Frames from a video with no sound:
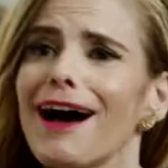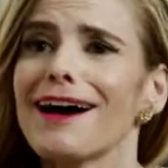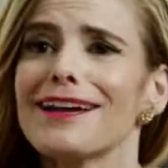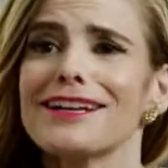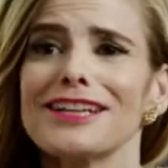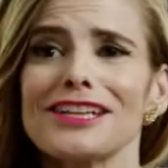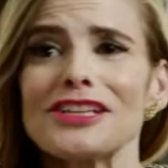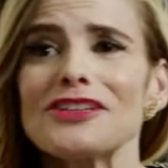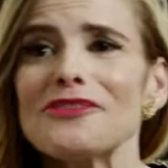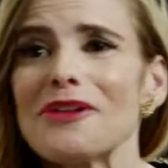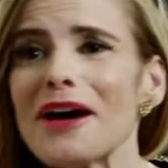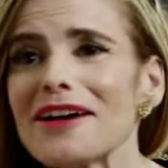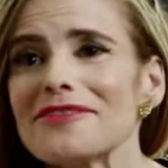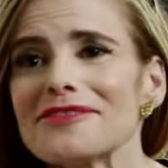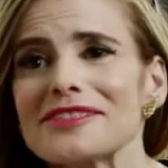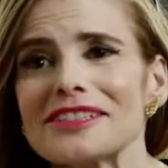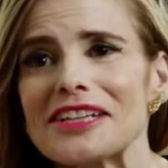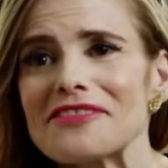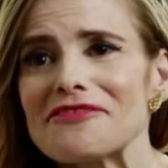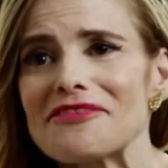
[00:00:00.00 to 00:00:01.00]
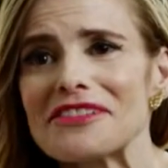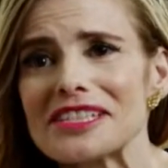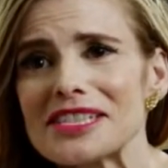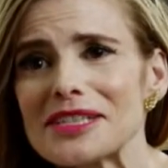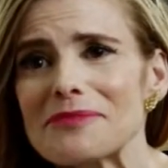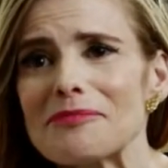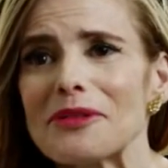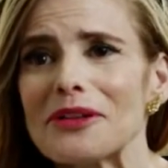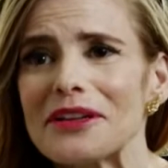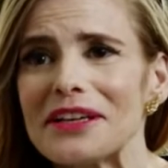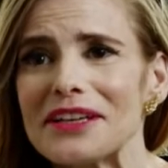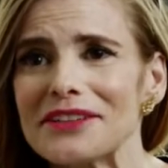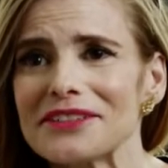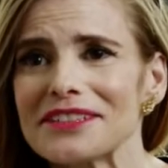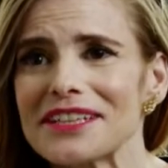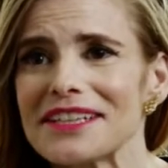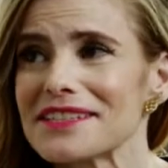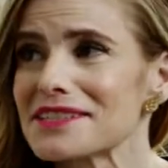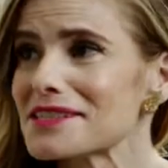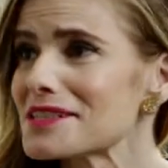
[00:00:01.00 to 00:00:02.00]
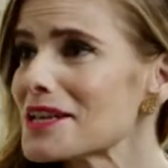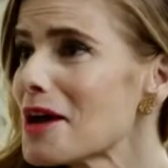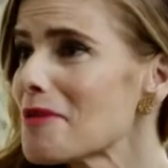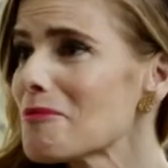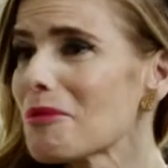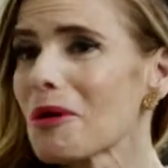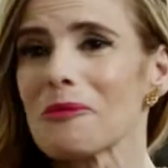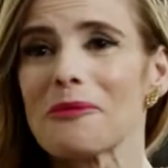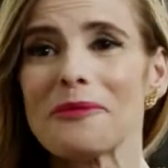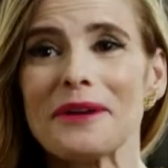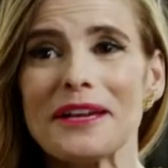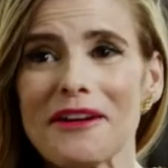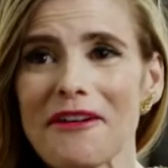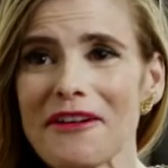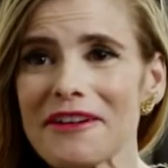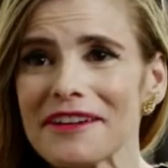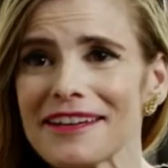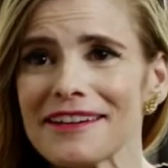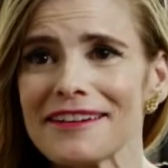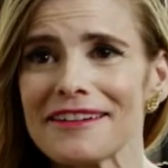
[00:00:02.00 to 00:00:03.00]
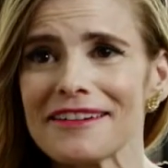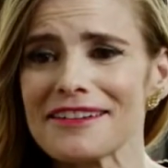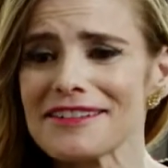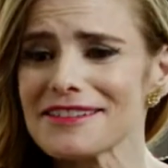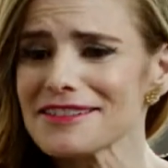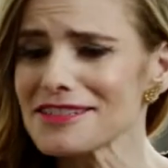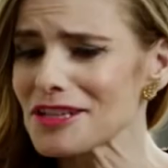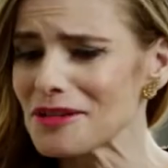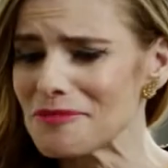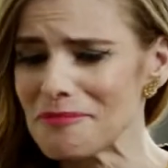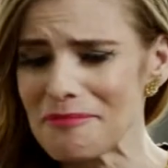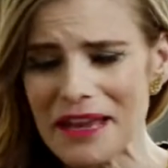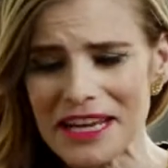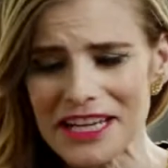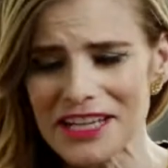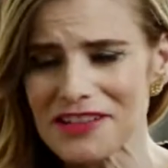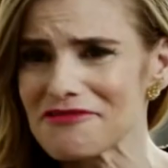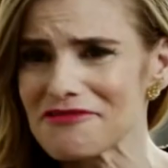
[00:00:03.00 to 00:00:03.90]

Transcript: Honey, you have an invisible illness, but we are here to make it